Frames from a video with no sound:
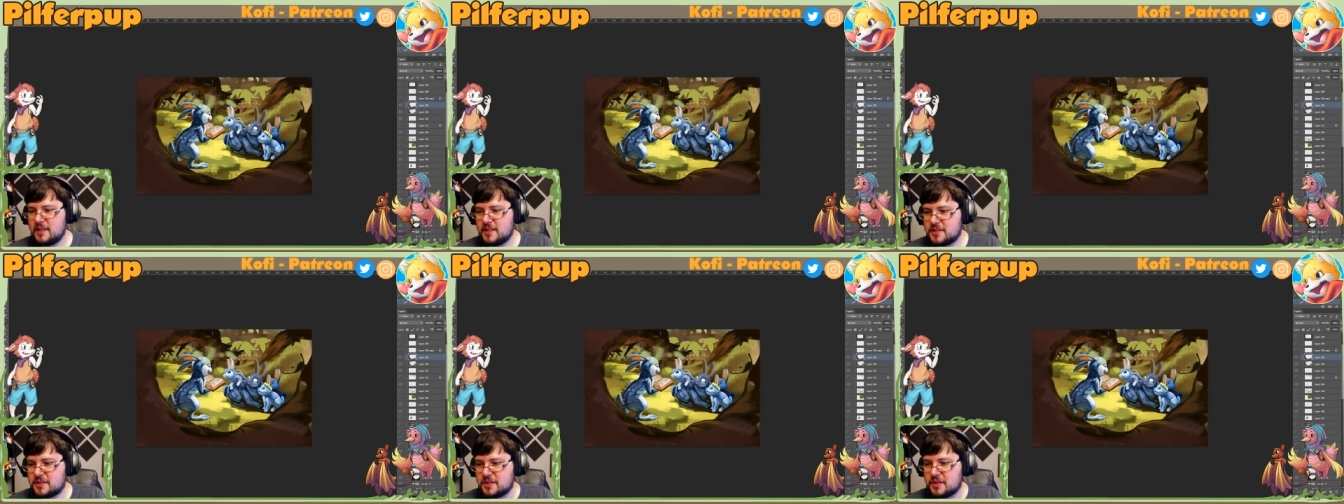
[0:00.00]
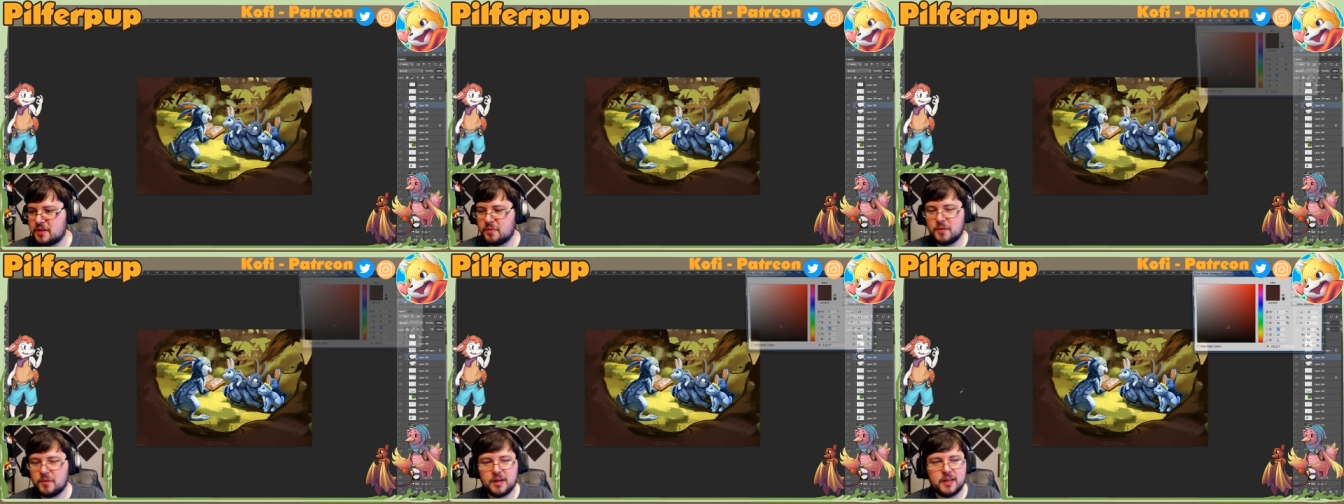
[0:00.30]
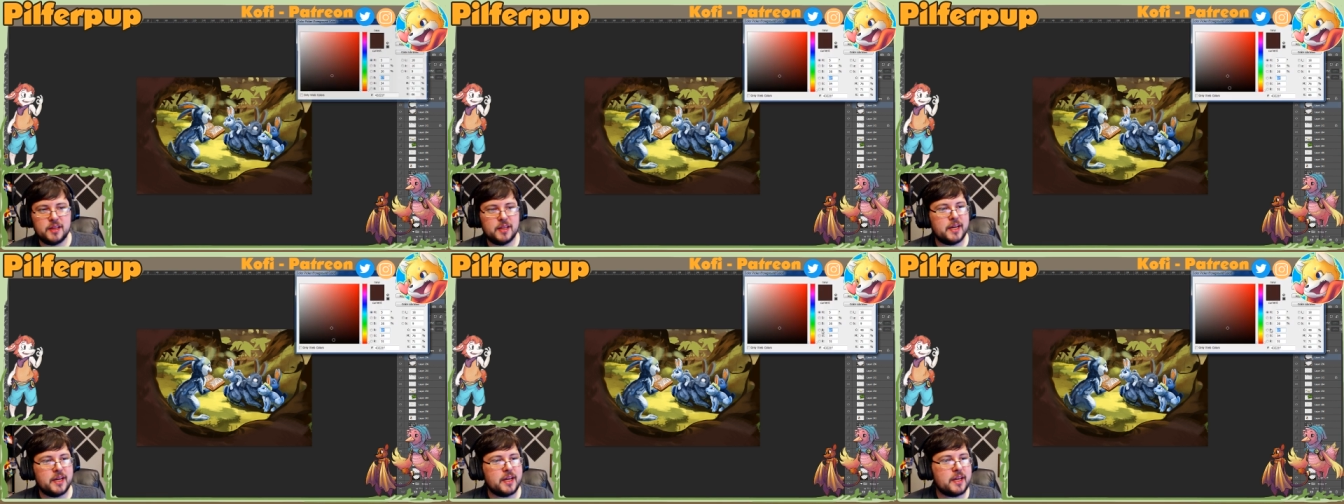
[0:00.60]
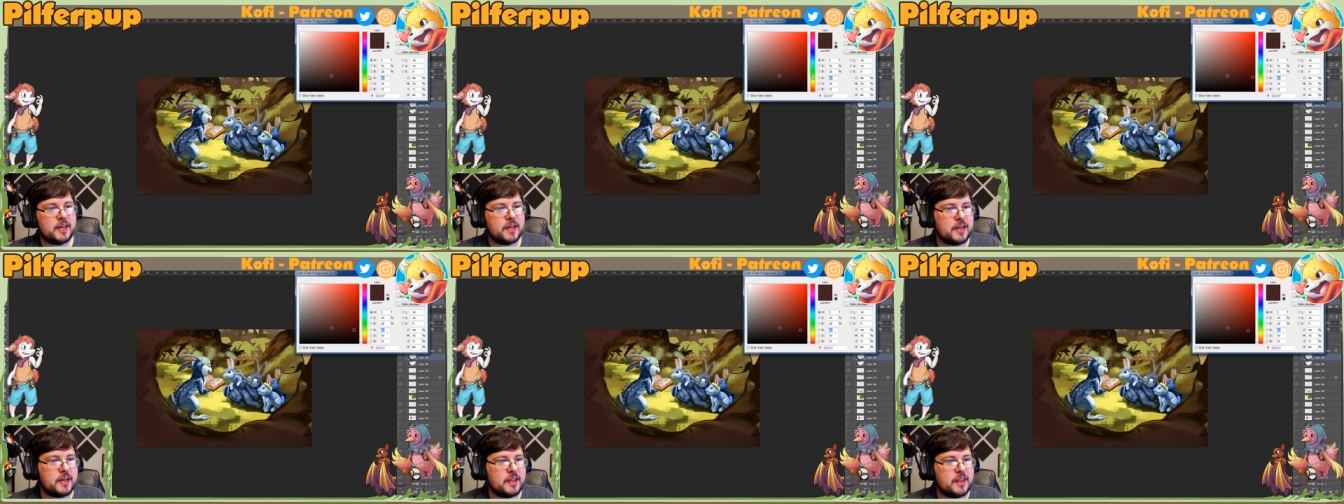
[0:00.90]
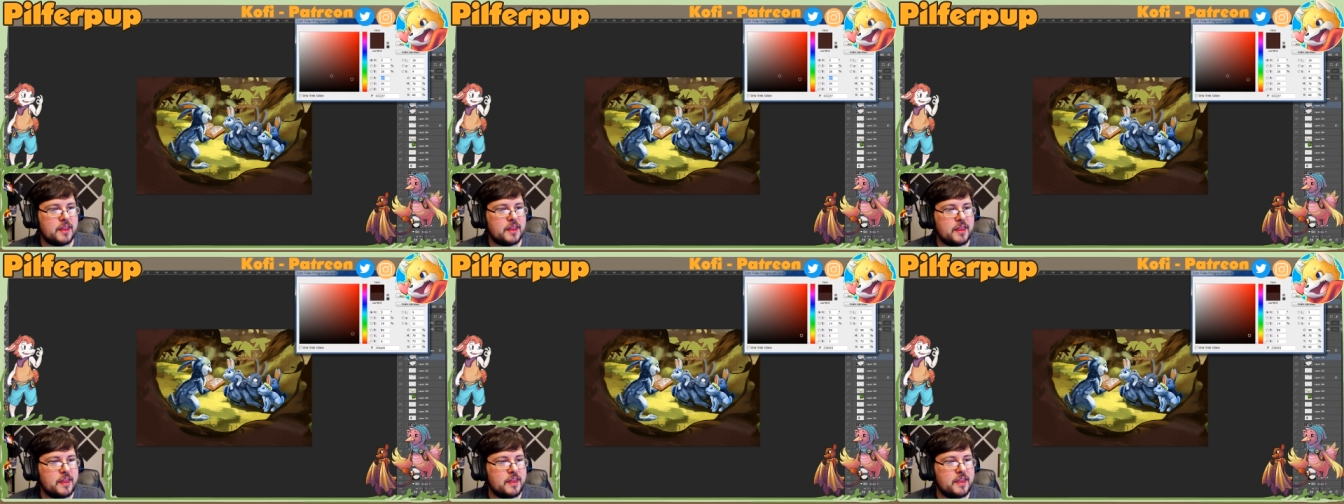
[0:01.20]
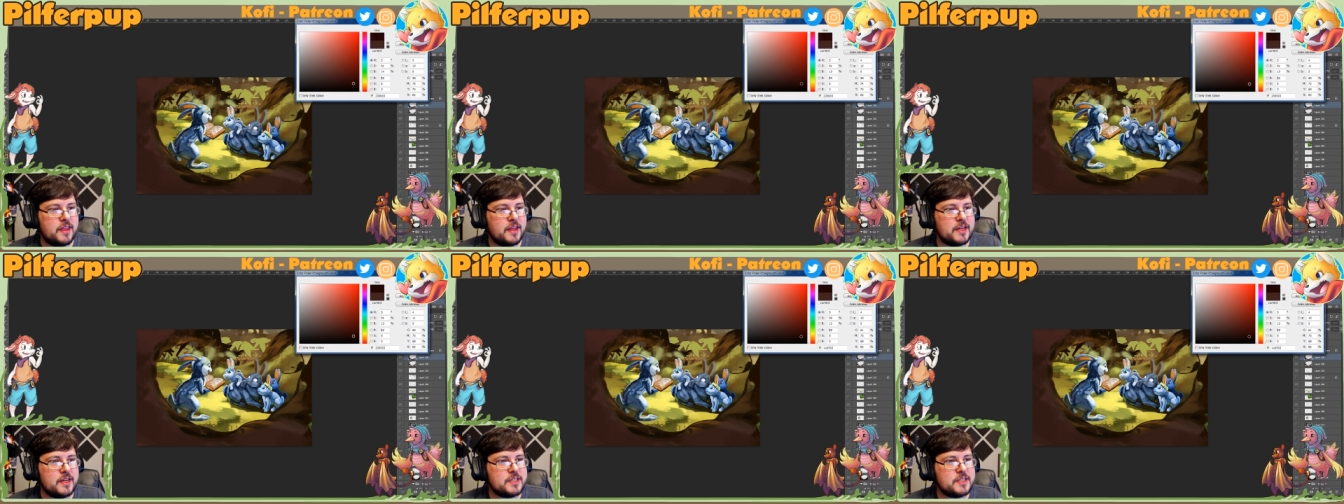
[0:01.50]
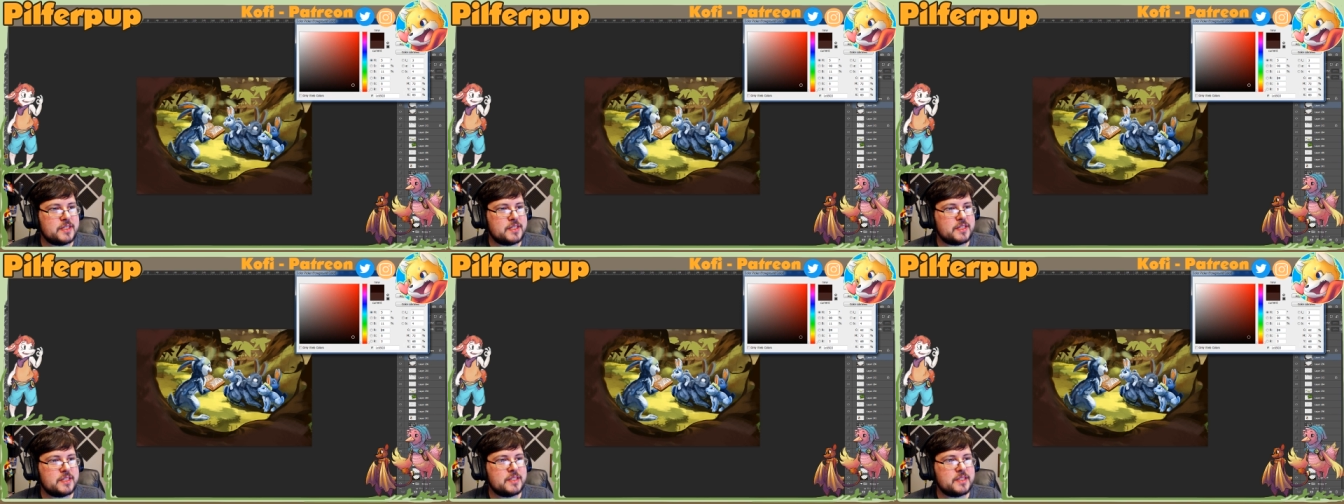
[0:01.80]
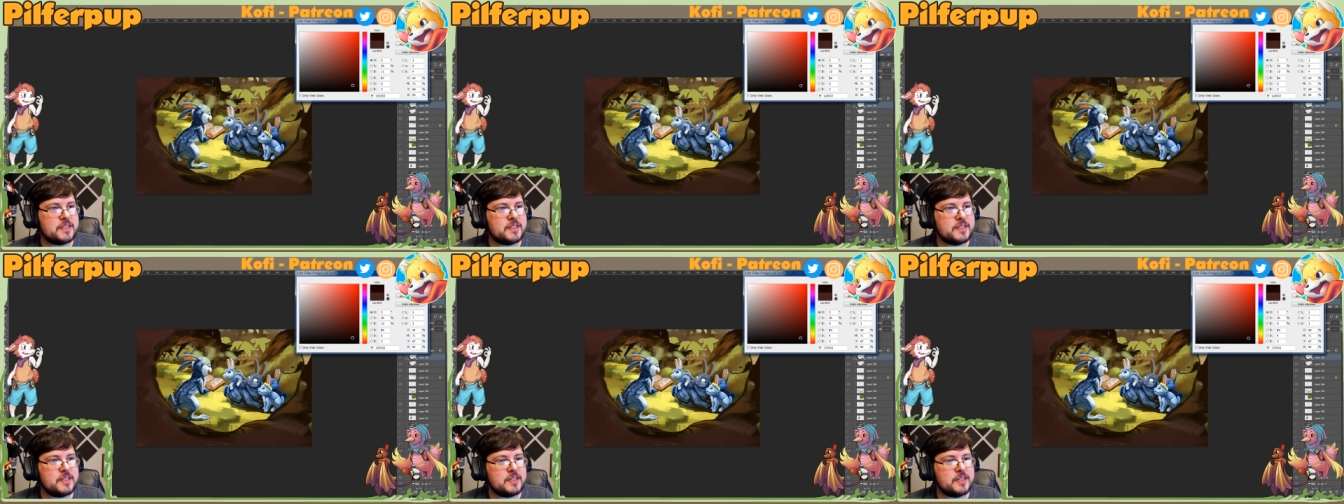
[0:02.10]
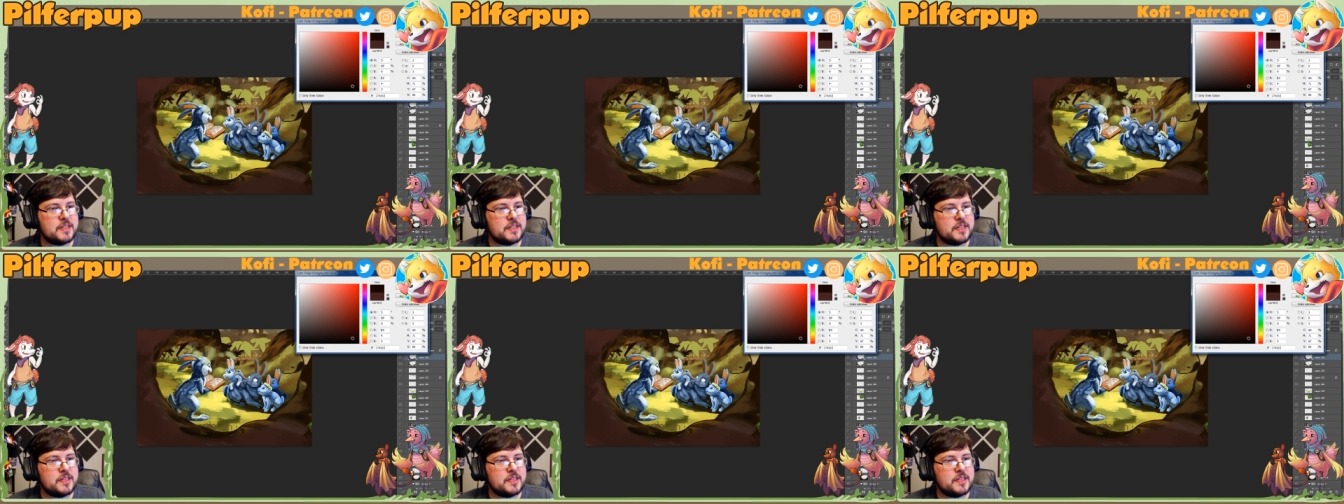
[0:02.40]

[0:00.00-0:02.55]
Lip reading: So you want like this,